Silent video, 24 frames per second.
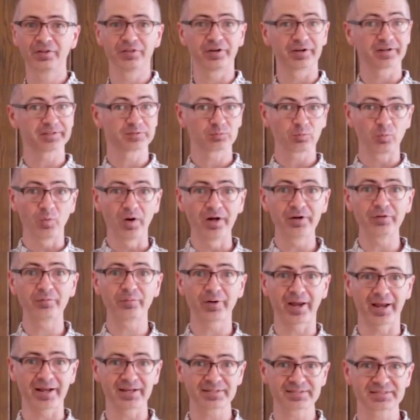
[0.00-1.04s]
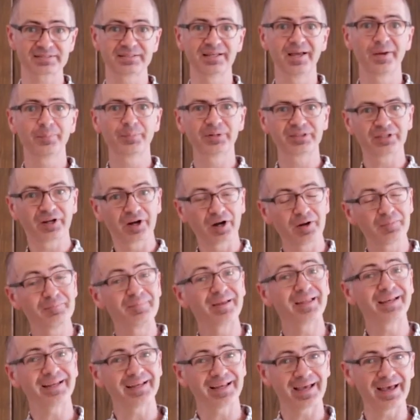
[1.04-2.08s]
There is one race, but there are
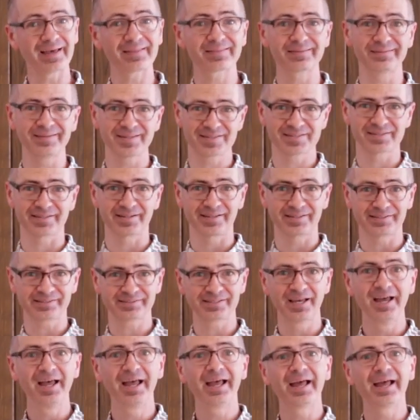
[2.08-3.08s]
many ethnicities.